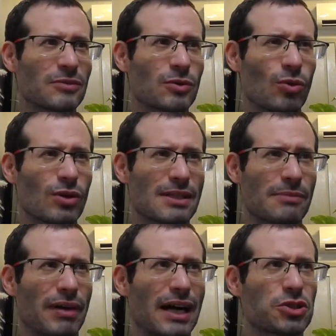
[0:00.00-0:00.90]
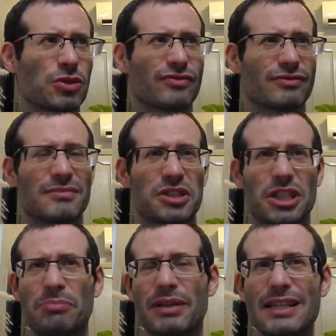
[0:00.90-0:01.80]
was a bunch of
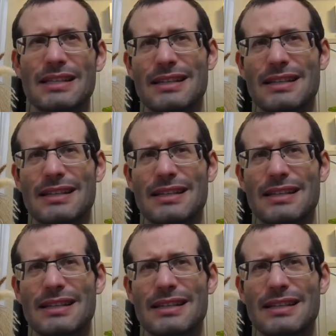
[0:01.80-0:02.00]
jeepneys